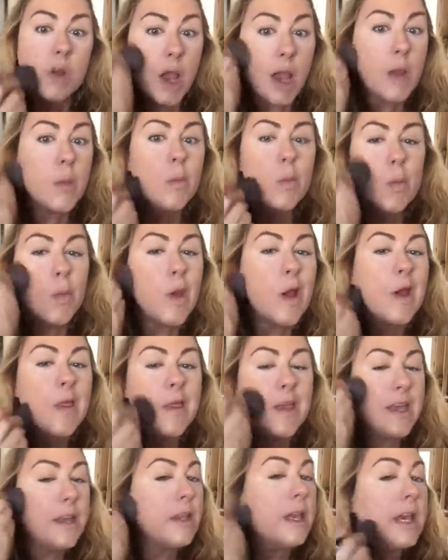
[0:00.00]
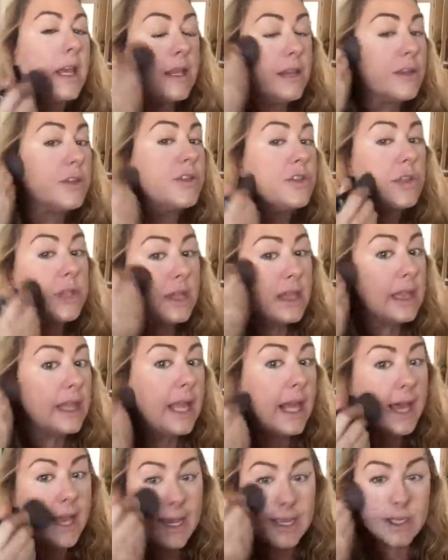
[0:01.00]
Okay? And then in
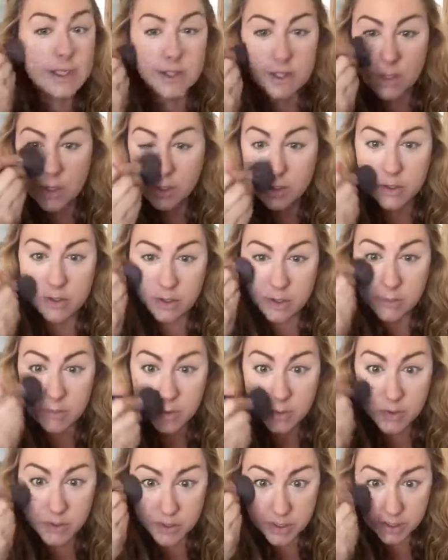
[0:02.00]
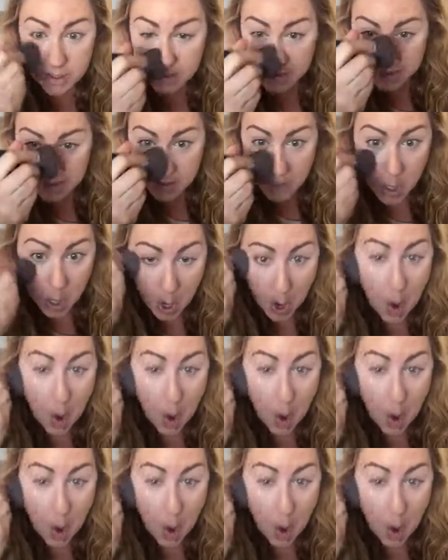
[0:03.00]
slight circular motions,